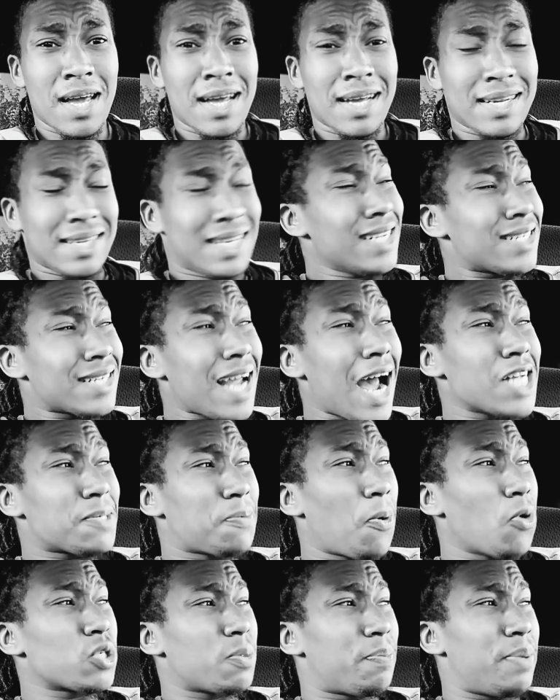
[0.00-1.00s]
This guy's
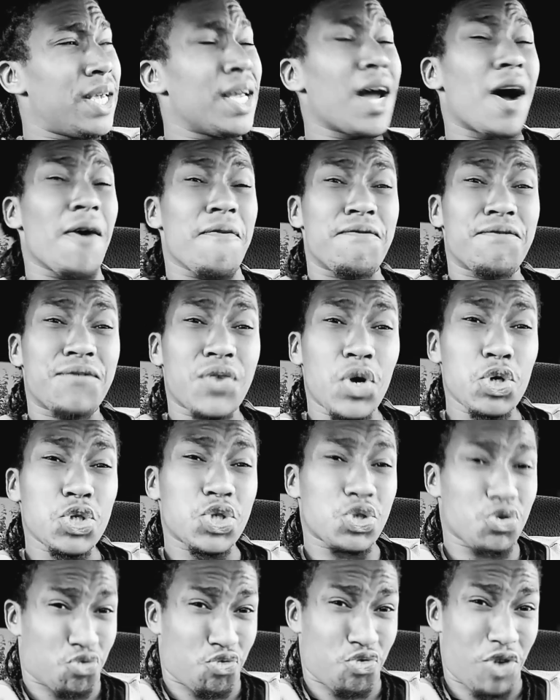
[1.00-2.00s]
supposed to be a
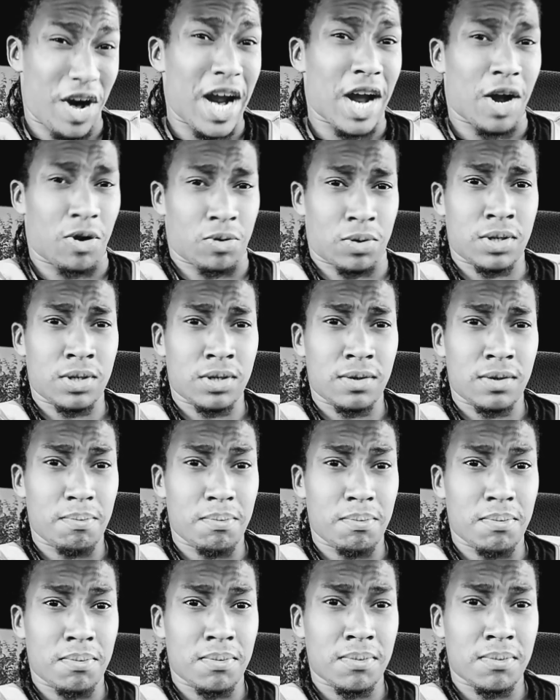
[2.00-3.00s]
first round.
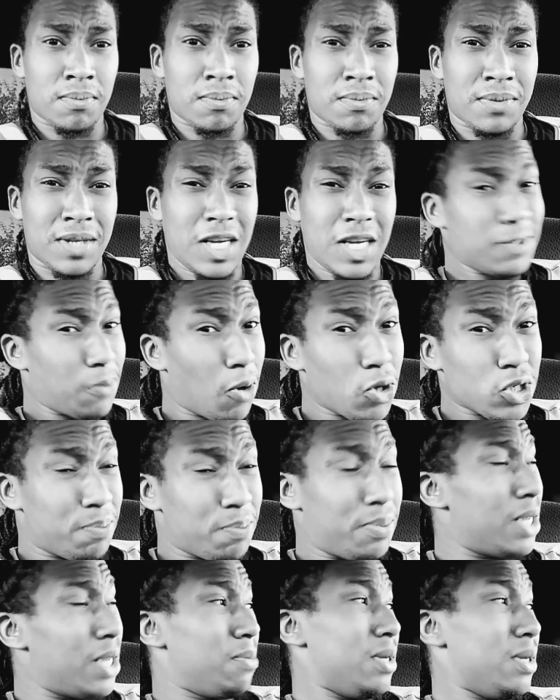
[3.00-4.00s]
He's supposed to
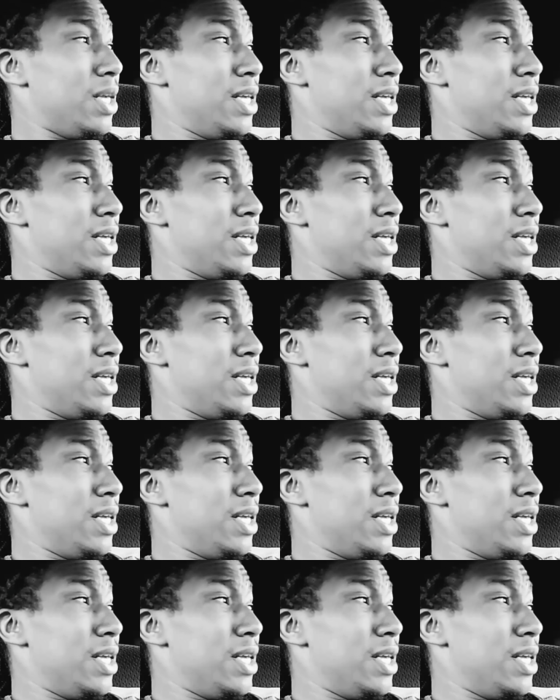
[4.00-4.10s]
be...